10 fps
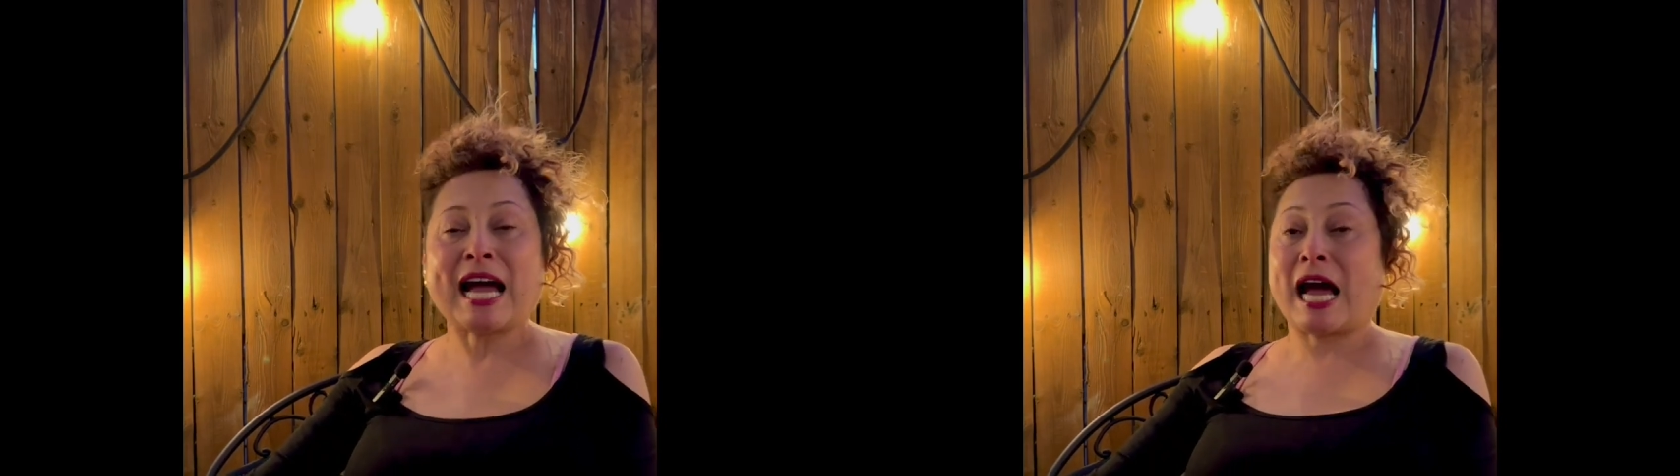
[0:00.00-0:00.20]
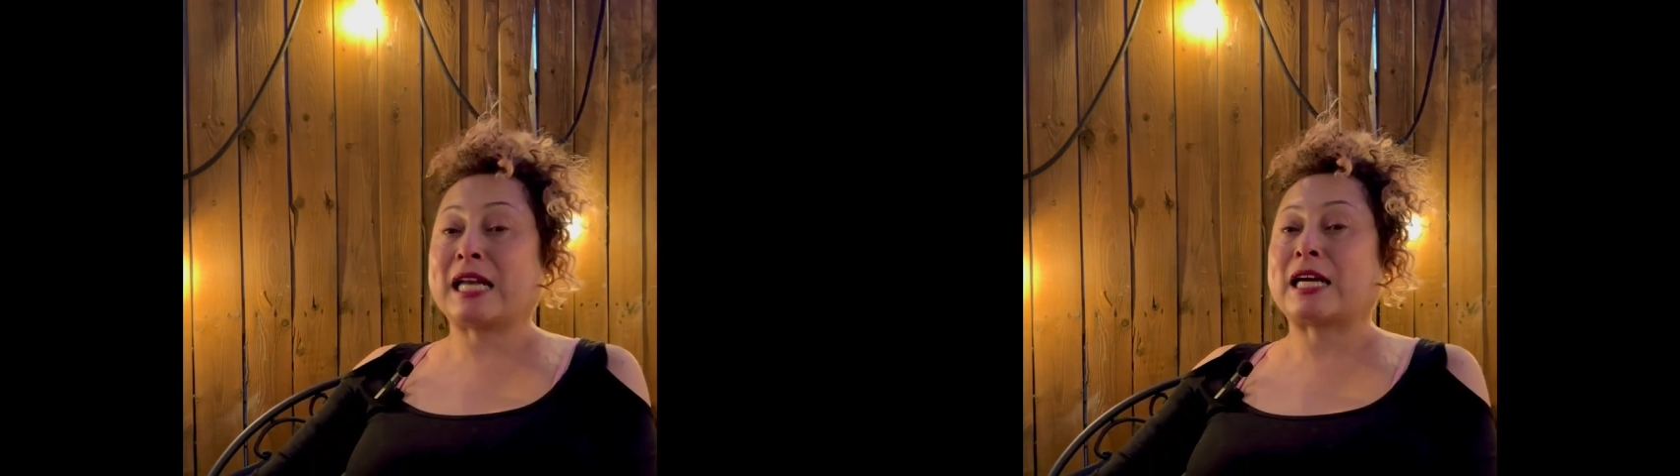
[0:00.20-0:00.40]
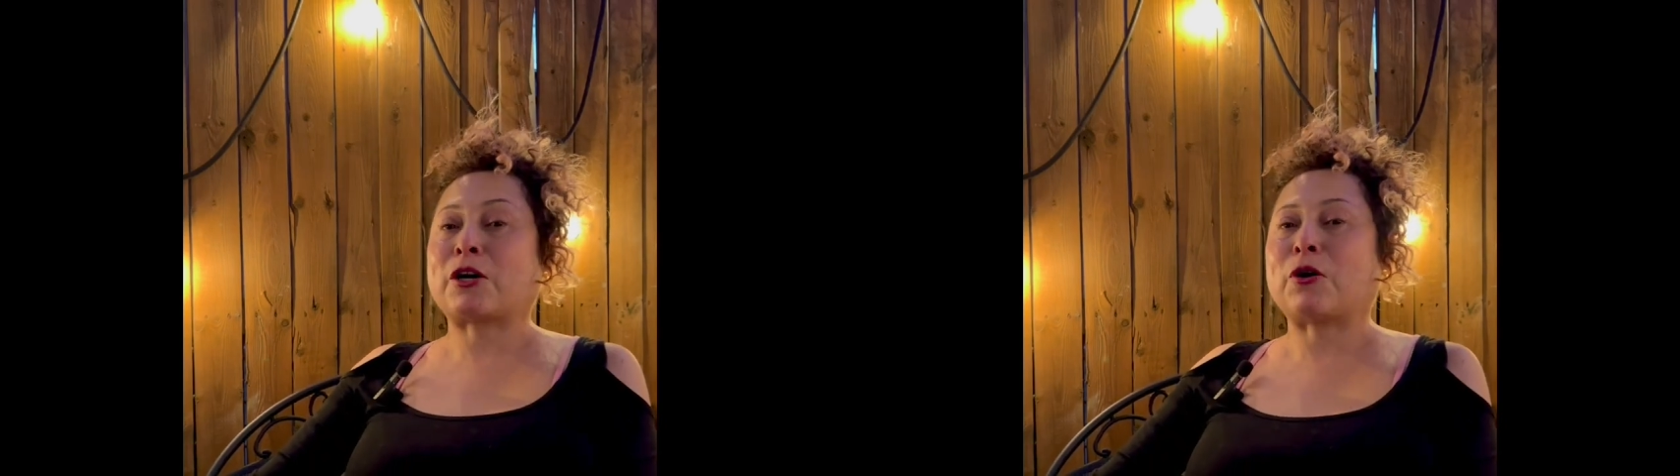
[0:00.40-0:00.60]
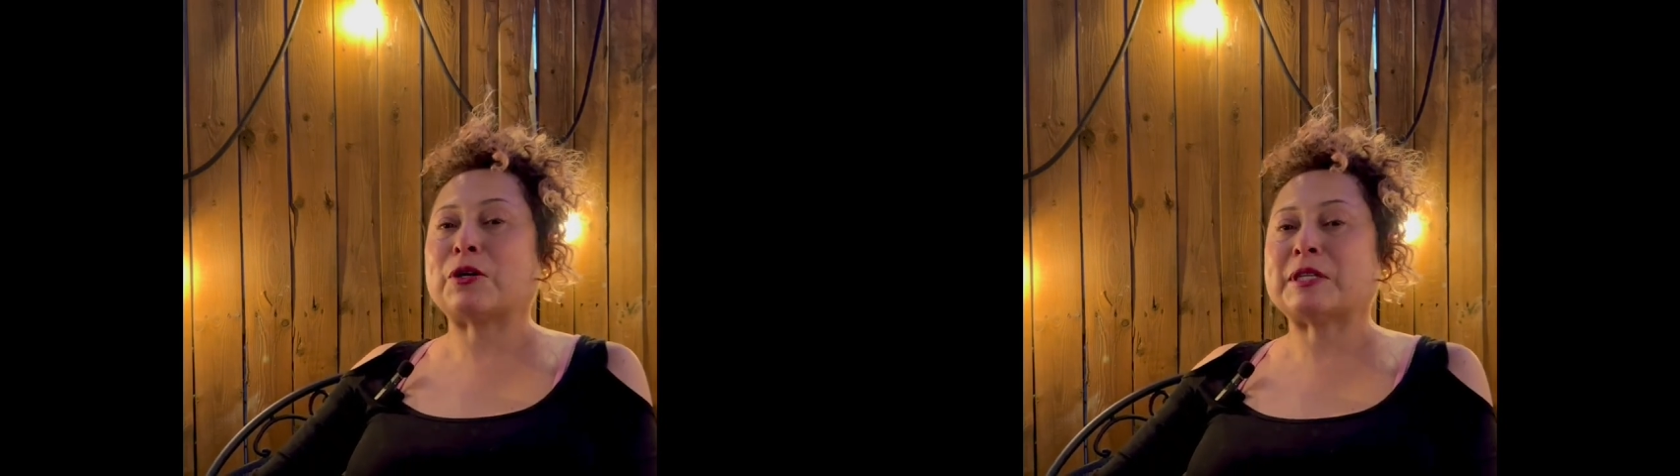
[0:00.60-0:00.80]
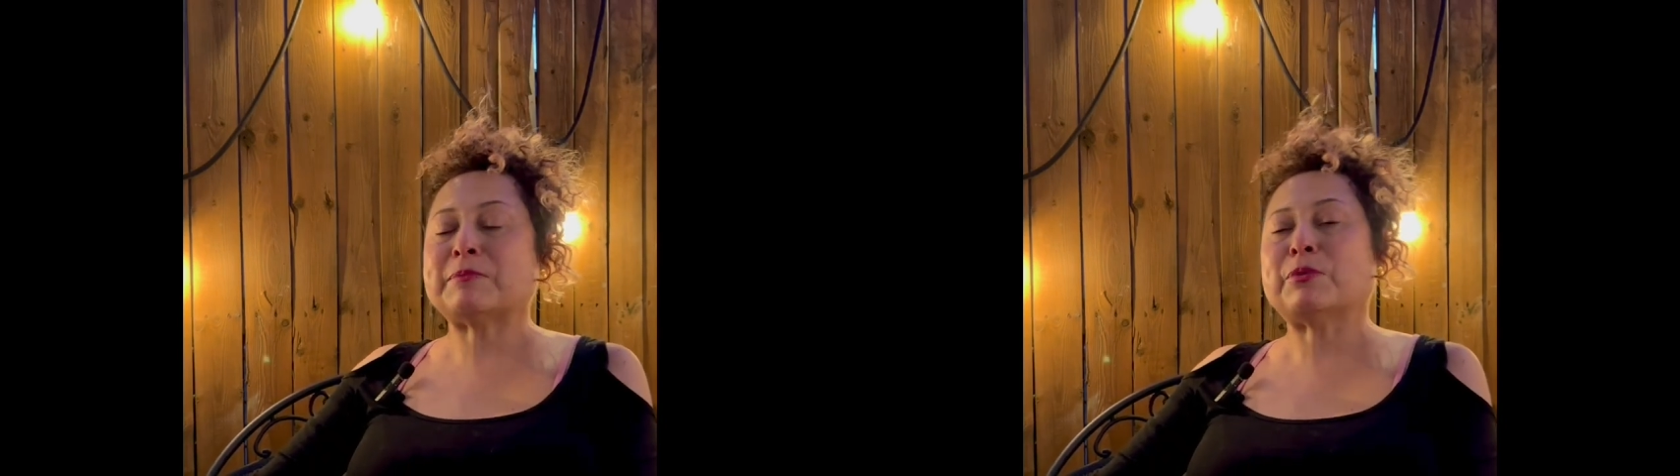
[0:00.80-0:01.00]
and a
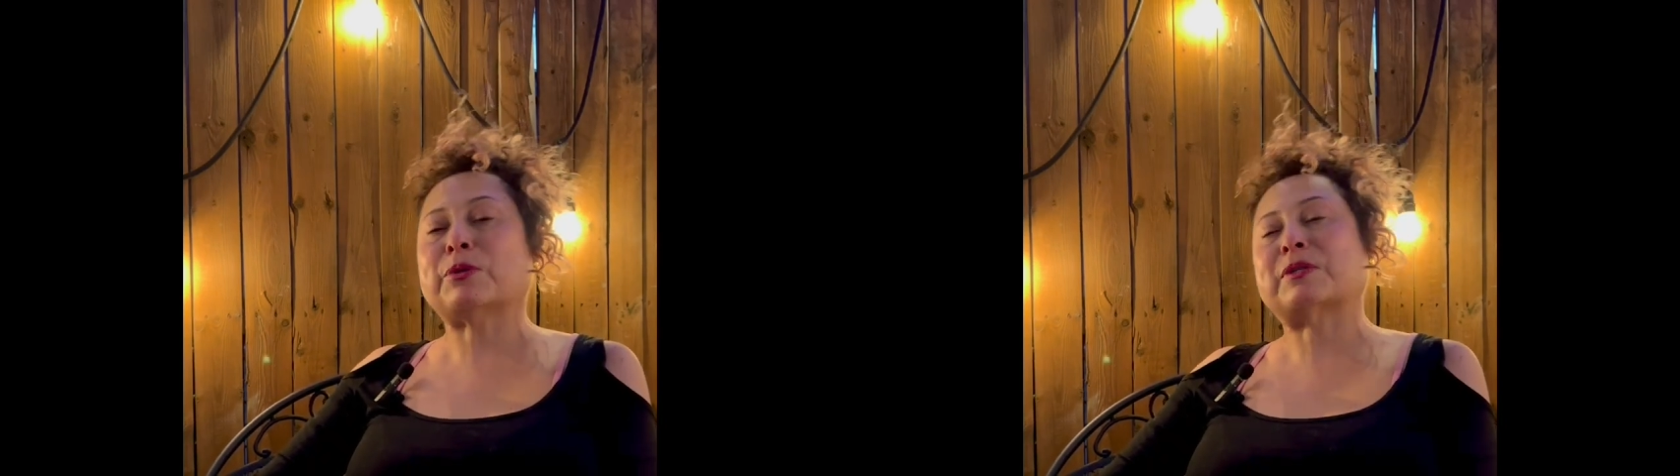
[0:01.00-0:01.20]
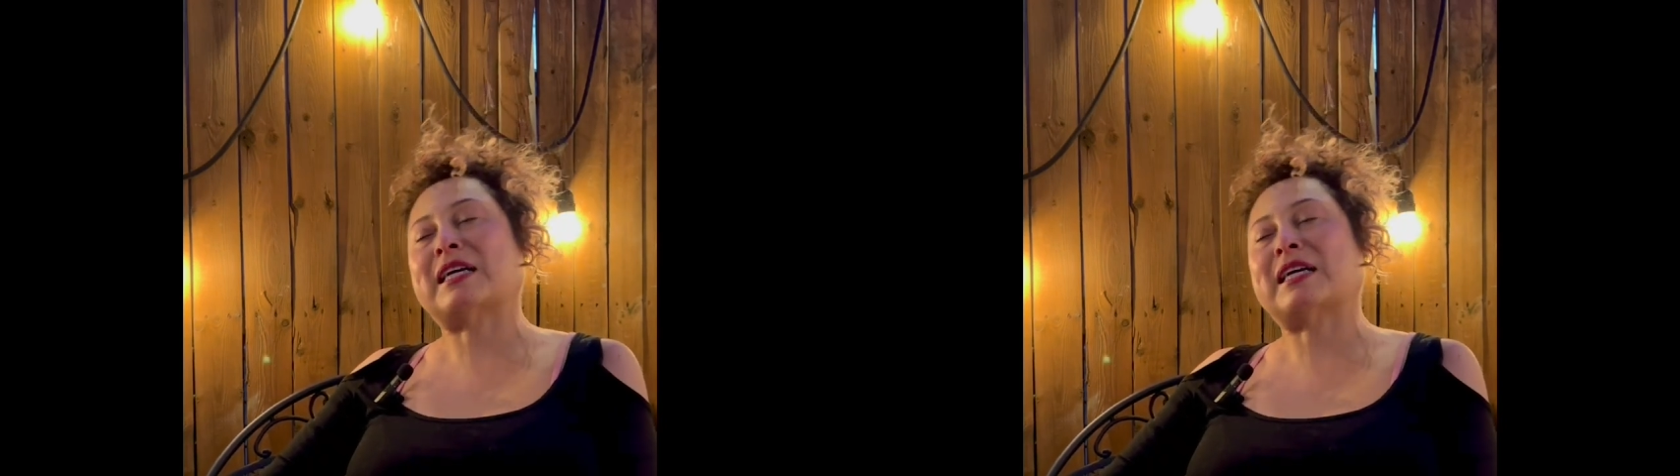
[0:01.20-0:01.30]
coloring book